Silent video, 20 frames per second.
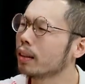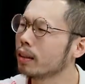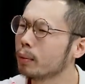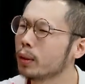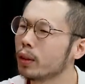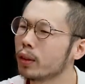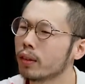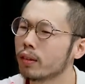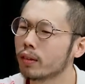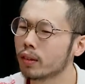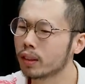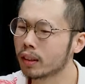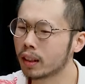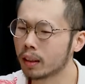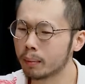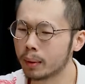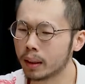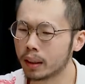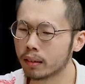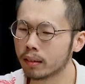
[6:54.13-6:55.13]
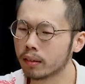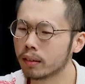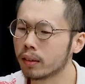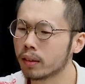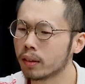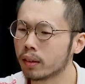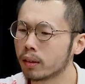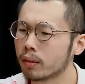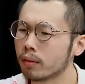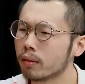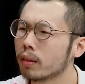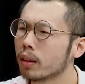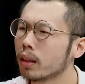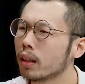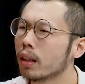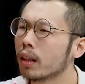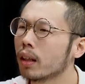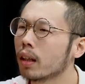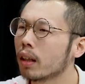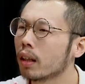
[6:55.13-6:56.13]
maybe you can share about you know,
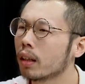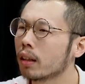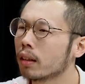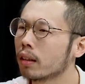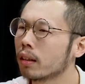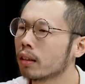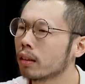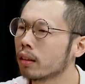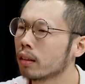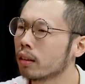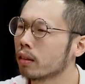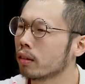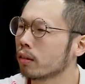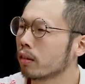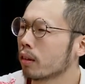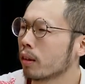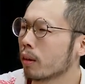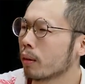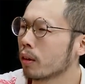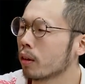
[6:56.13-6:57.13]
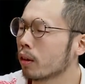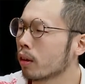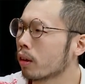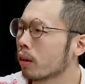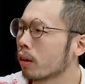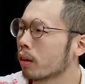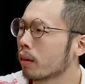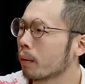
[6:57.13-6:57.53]
uh, you know your, your,